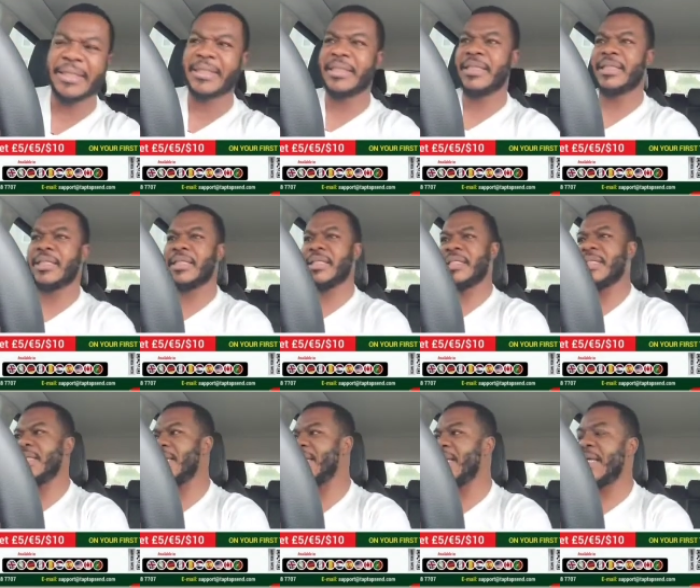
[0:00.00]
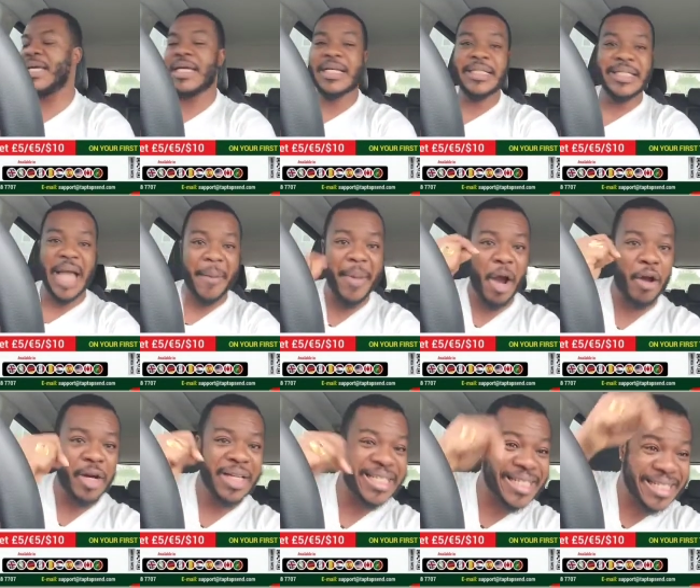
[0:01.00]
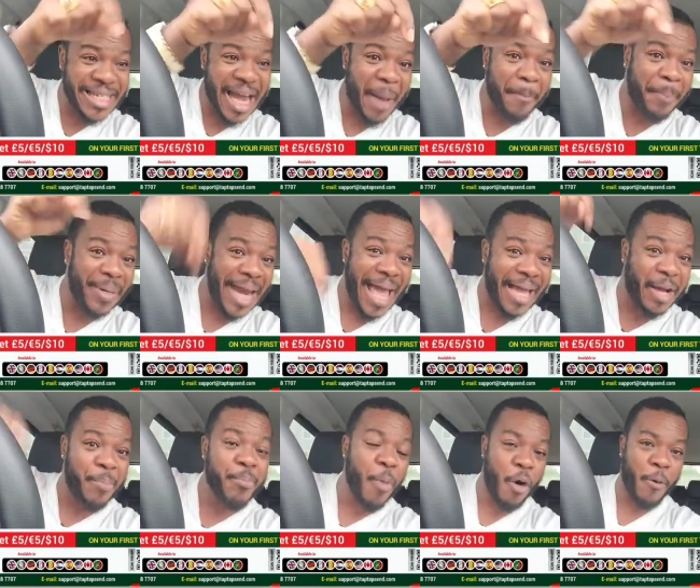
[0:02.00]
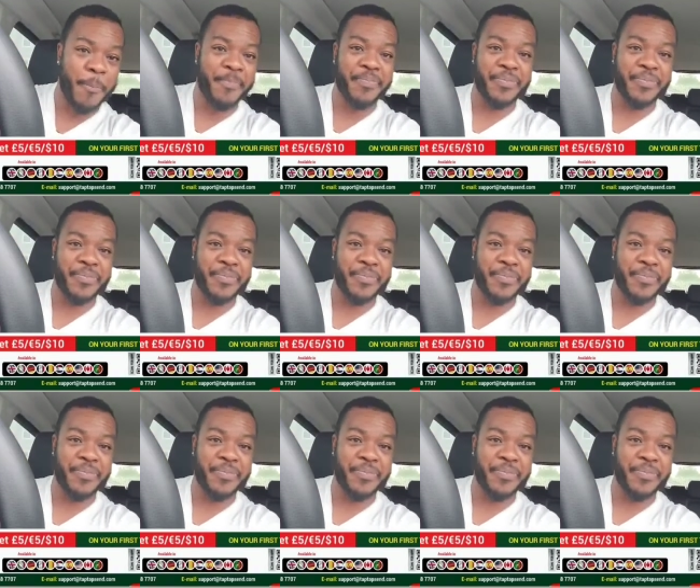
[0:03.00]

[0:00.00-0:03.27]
Nyame on a Trump like mo,